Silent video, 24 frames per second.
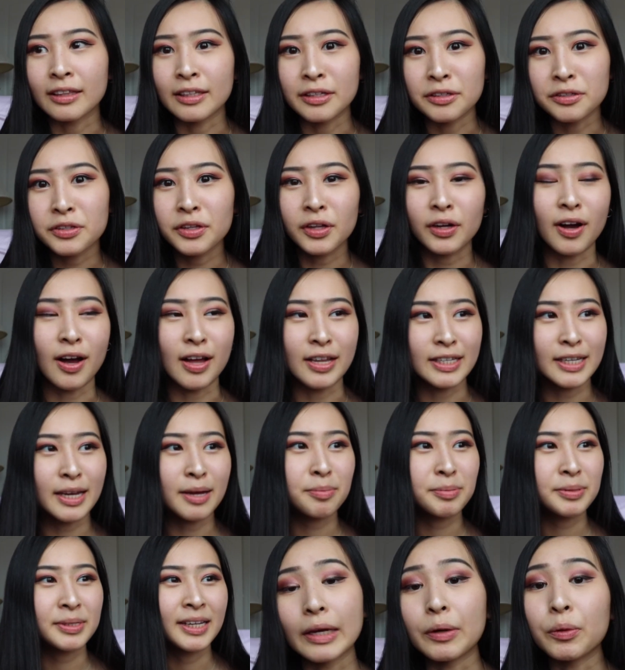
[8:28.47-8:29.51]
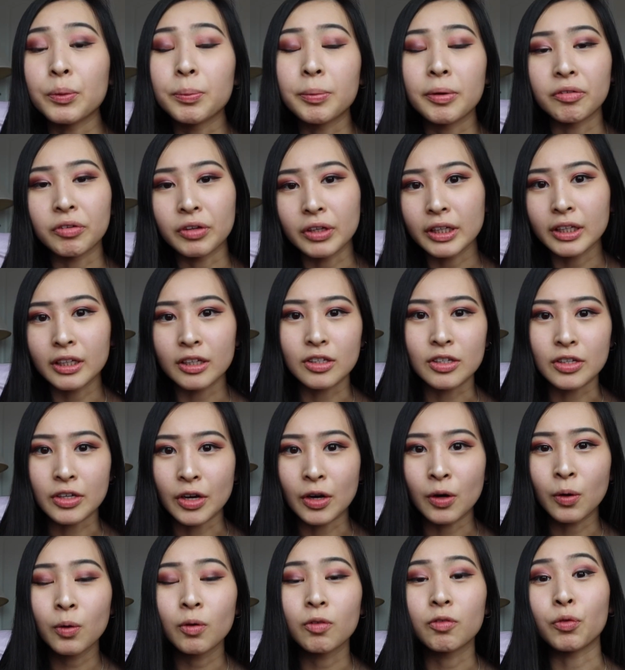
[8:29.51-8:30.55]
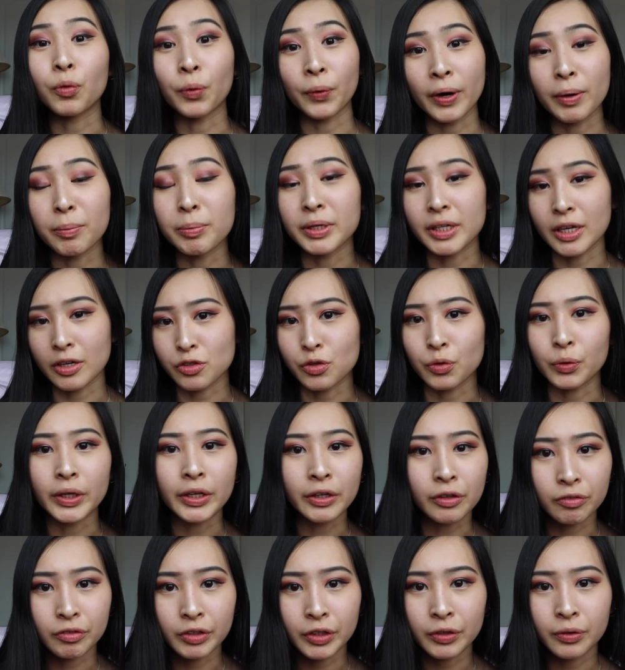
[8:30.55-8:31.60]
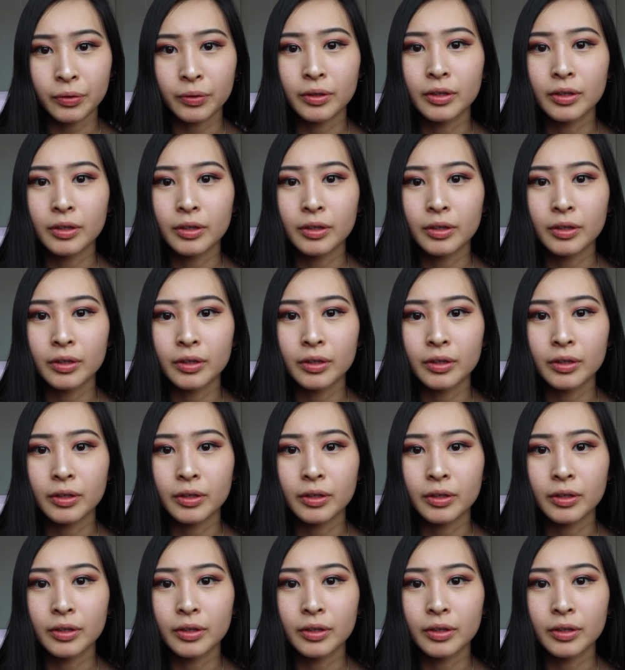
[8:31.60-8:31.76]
These are the concepts that would be really good to know for a potential interview.